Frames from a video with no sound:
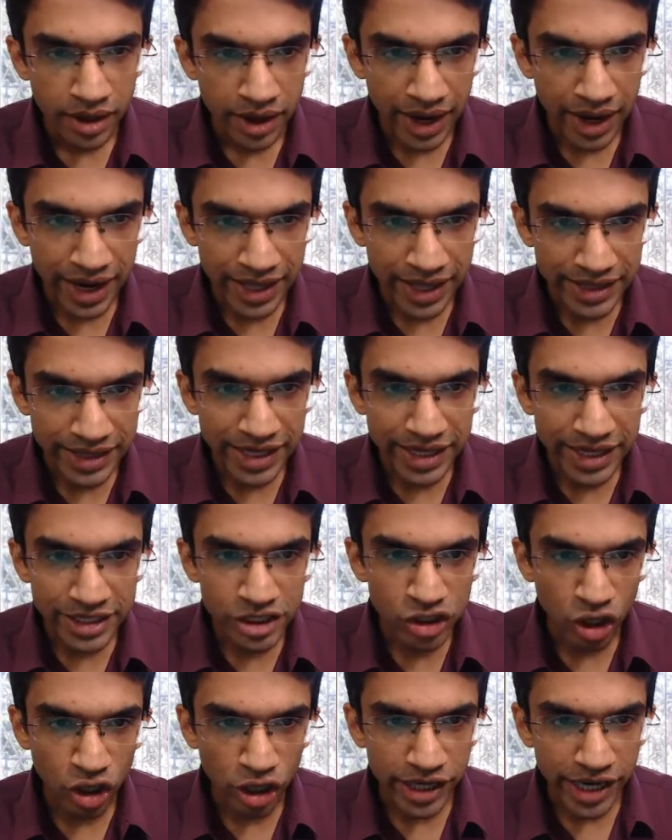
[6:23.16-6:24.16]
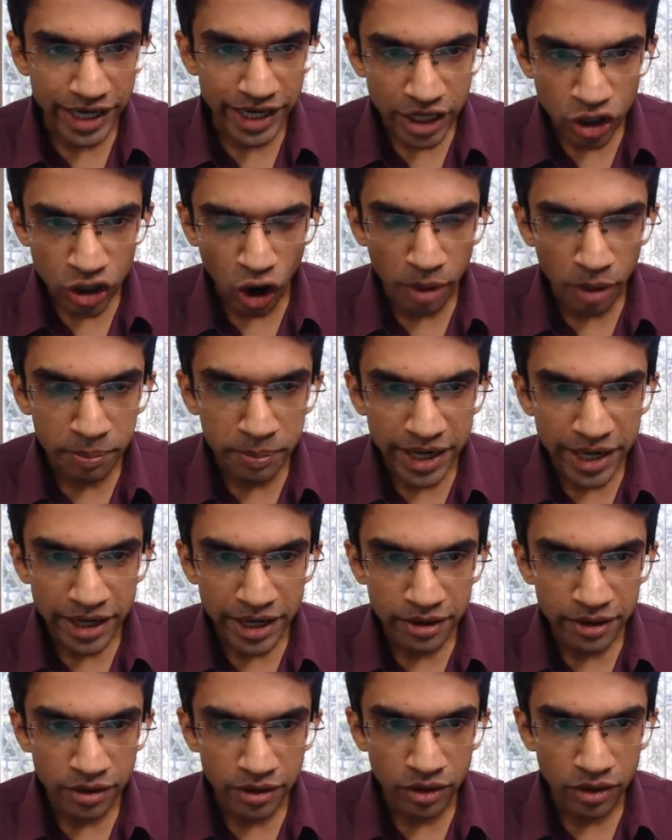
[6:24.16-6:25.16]
And I think it's not getting
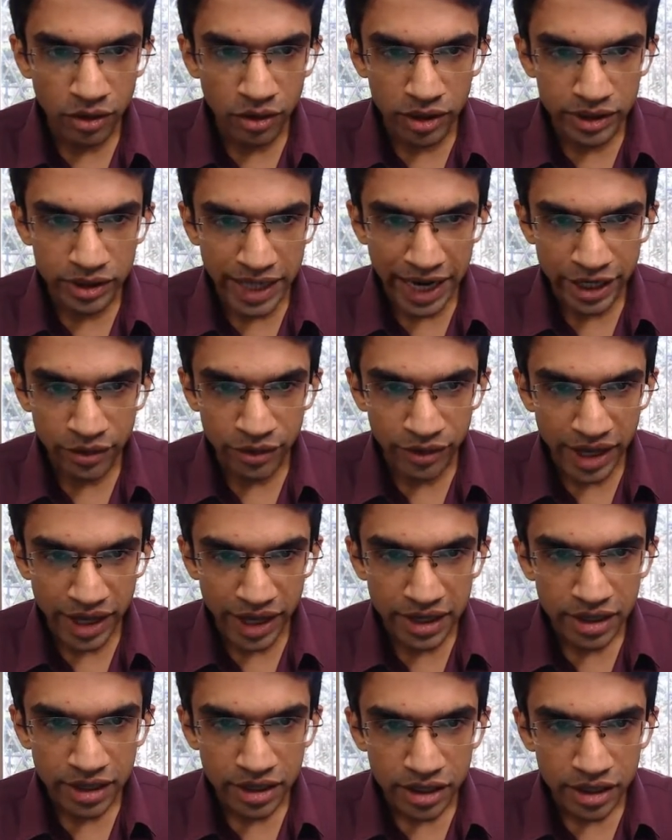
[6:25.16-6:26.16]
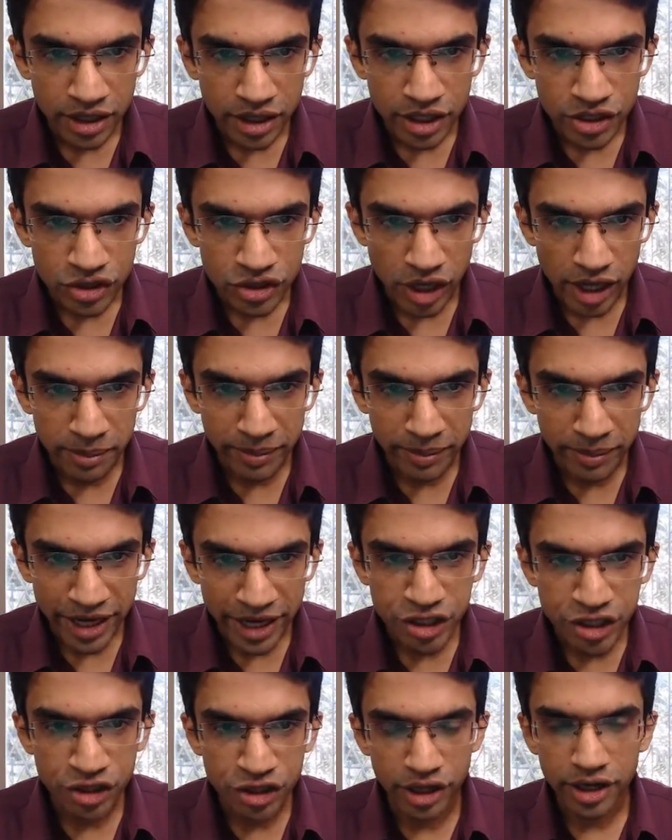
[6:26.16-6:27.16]
copied that well. So I'll make
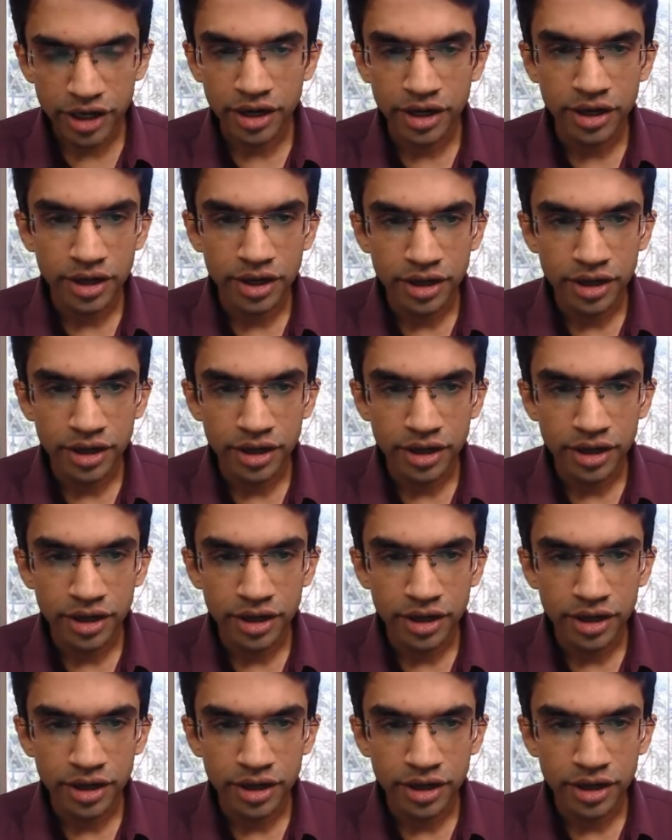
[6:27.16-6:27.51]
sure